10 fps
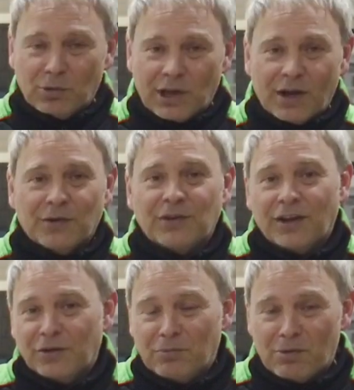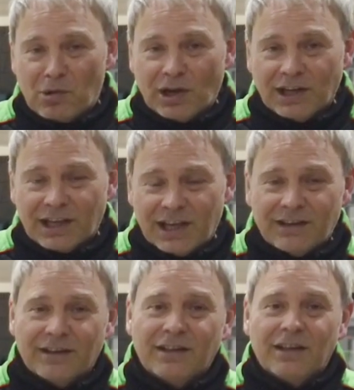to anybody else other than by buying the
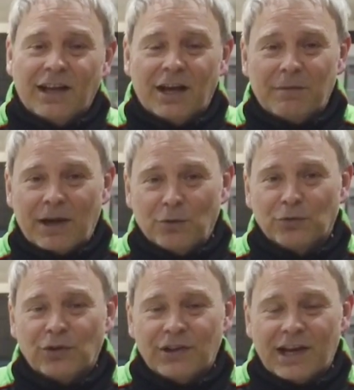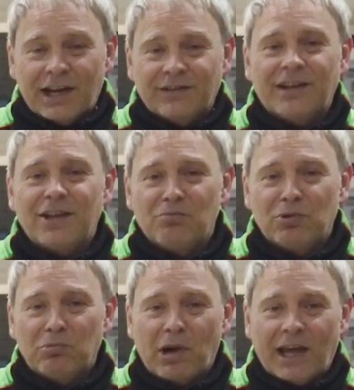kit, and also there is a numbered